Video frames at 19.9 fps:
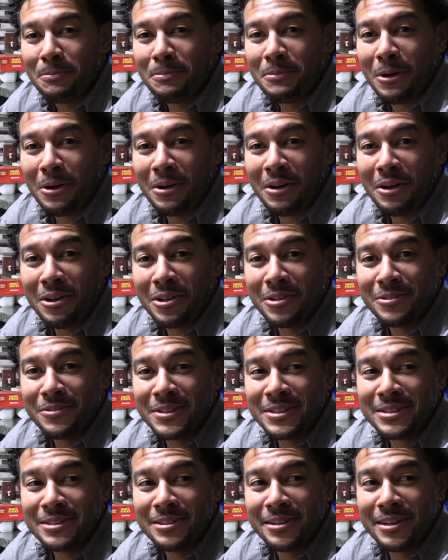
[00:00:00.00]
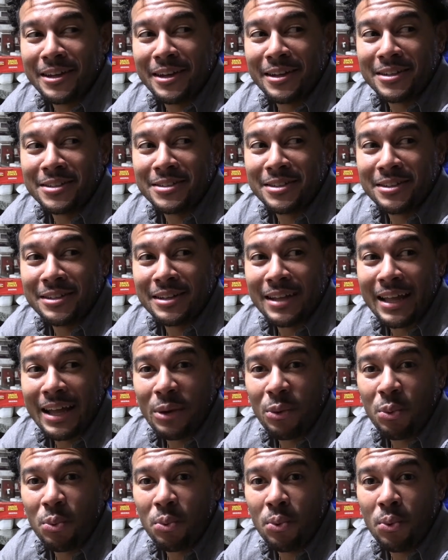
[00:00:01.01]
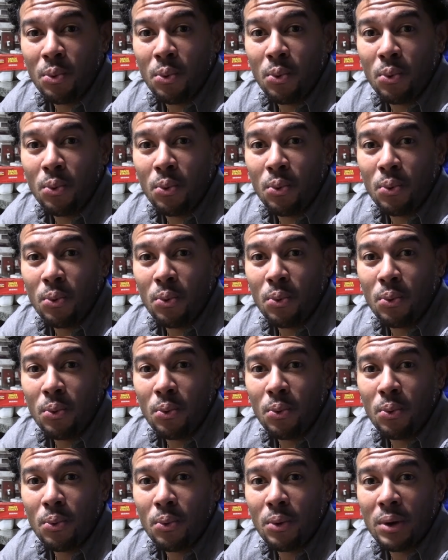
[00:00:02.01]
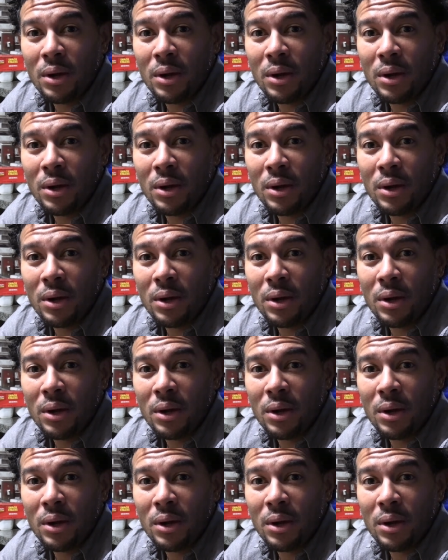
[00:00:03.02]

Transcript: All of us look at each other like, woo.